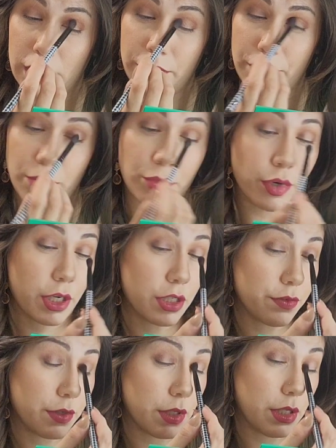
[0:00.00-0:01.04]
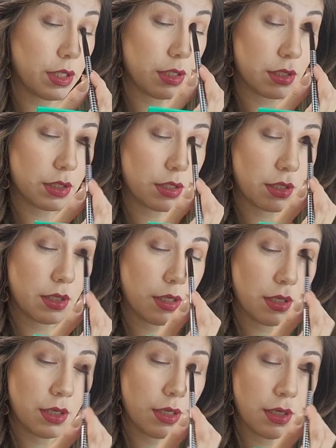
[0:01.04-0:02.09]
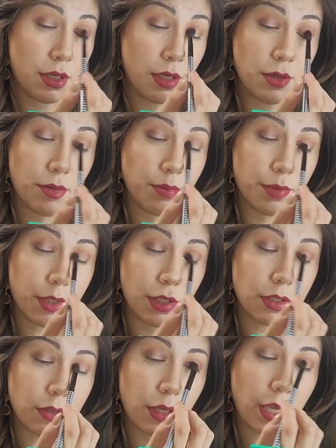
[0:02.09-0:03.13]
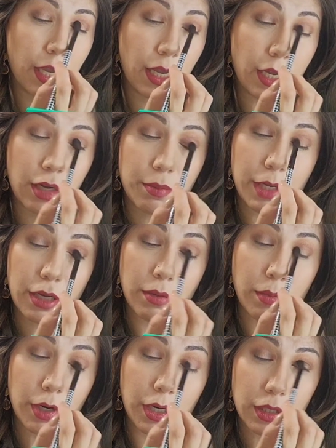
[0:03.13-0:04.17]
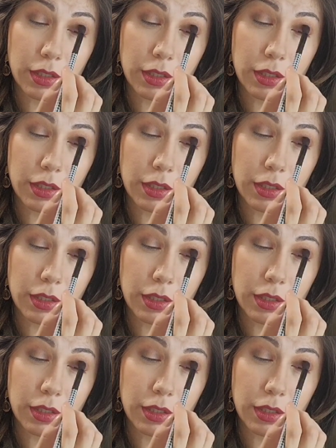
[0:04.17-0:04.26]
different brush for this, but it's okay, I can make it work.